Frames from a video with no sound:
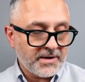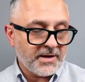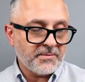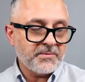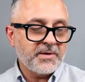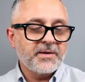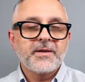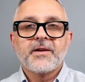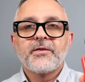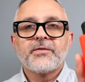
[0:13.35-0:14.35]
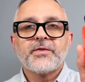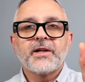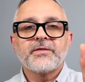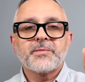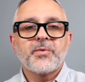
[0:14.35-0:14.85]
name,
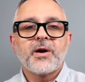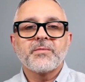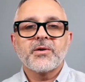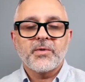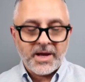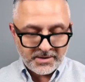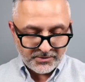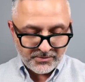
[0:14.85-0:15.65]
Velvet Pomegranate.